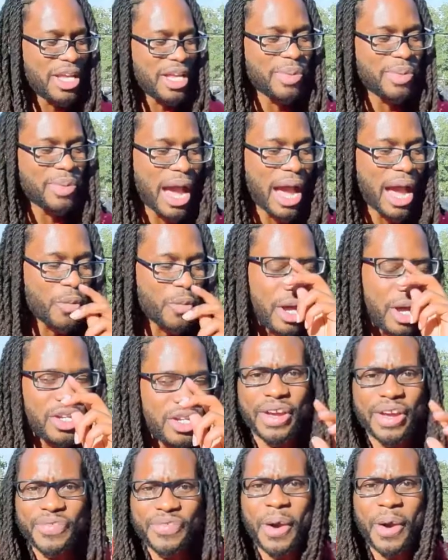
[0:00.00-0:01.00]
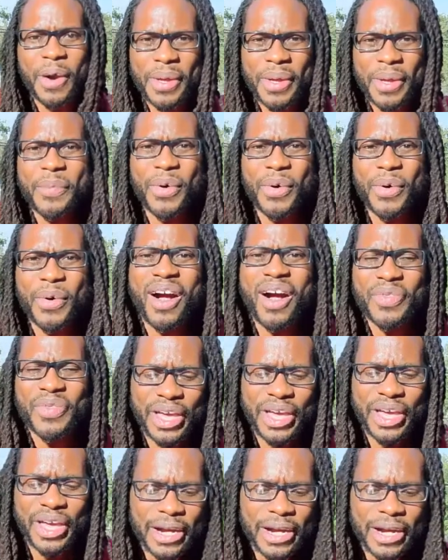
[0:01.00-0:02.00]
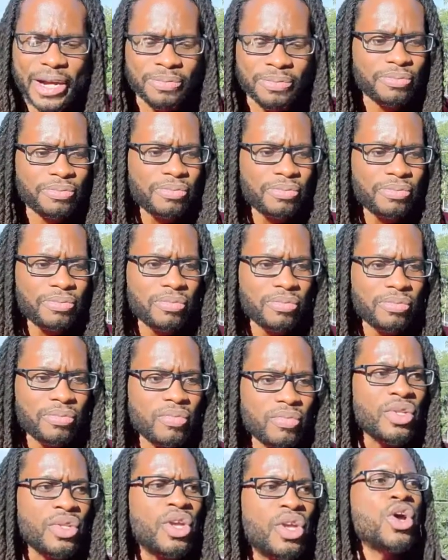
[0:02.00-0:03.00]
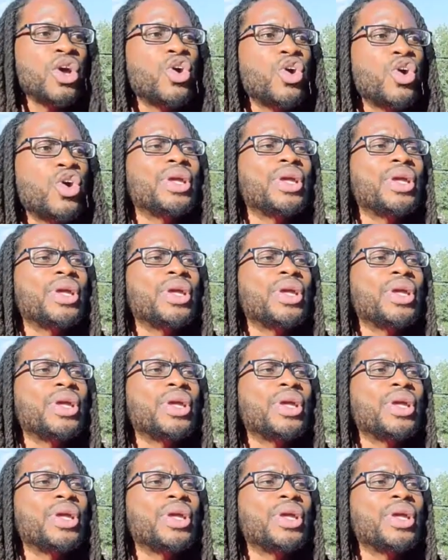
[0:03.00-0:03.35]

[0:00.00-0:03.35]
but I wonder if there are people out there who